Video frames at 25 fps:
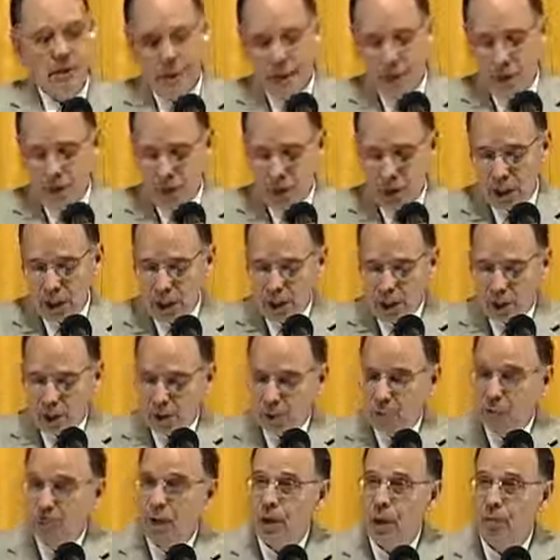his
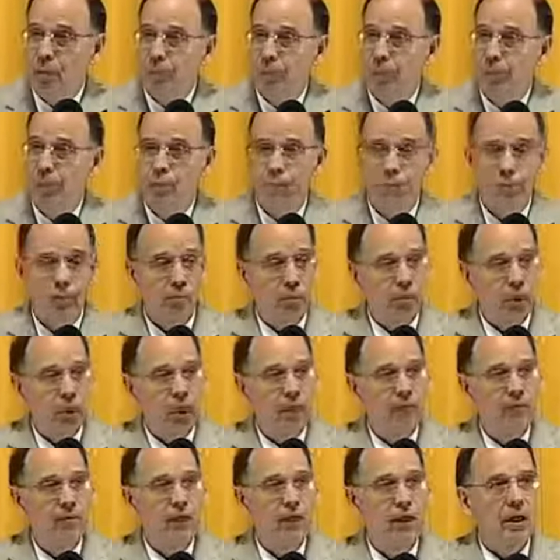age. People were
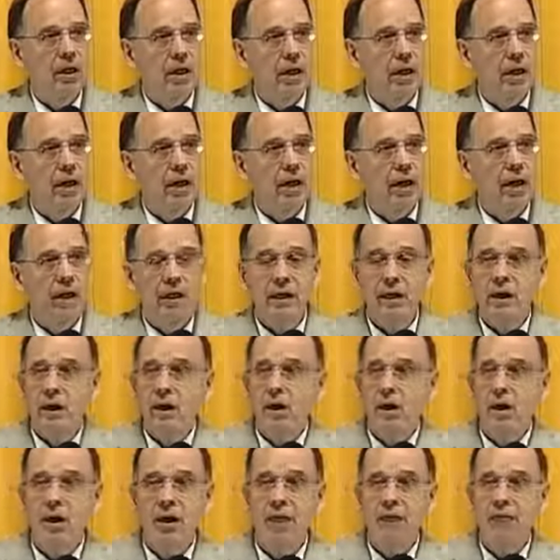believing a lie and
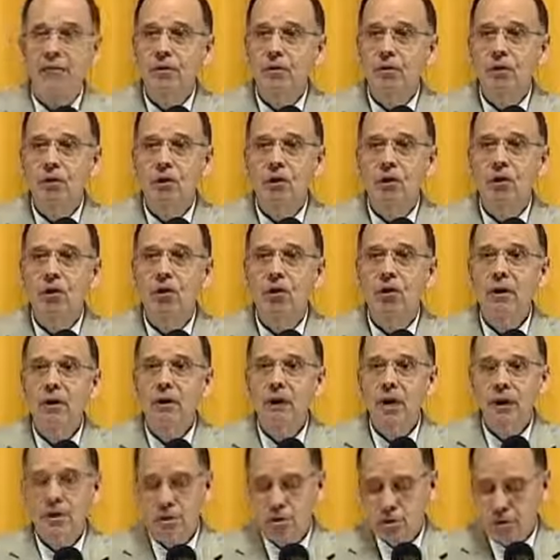getting off into all
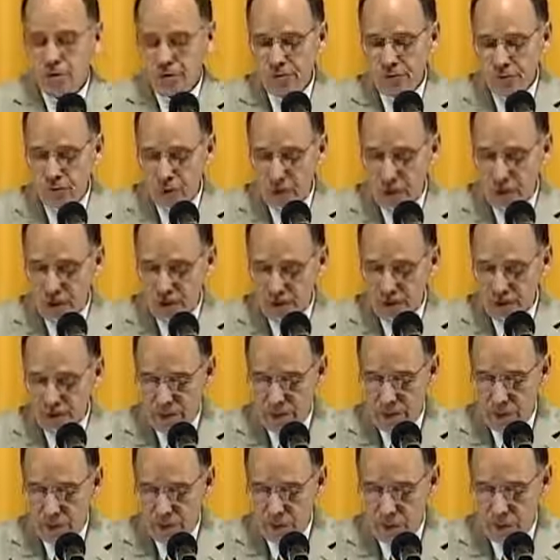kinds of weird
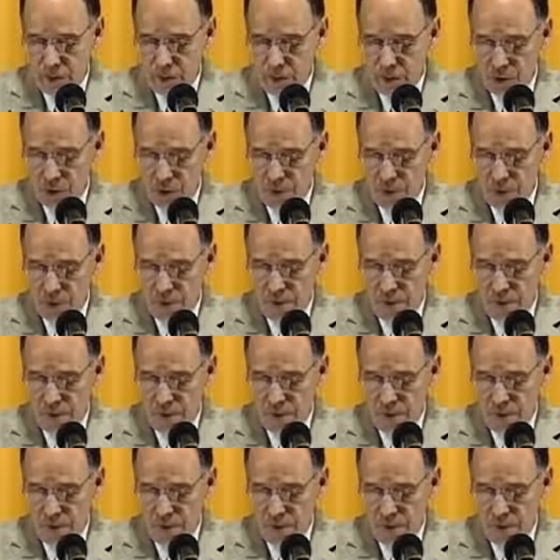things.